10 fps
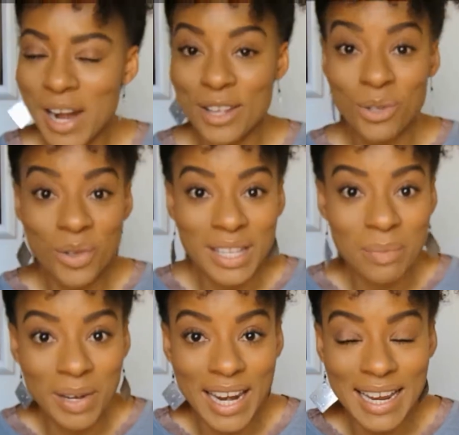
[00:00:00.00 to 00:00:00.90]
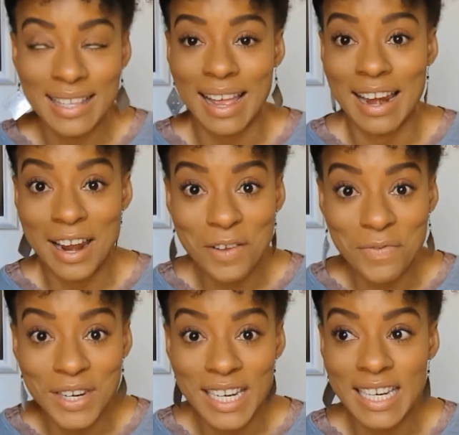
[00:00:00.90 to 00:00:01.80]
I saw this place, I
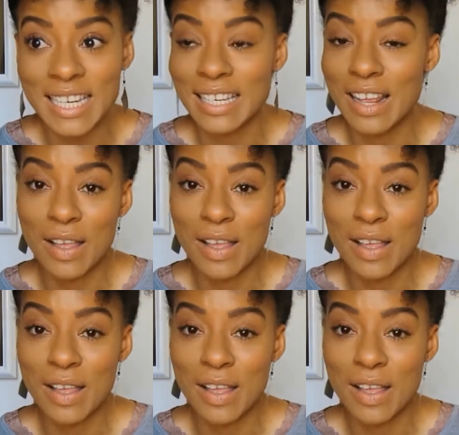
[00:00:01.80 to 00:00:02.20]
loved it.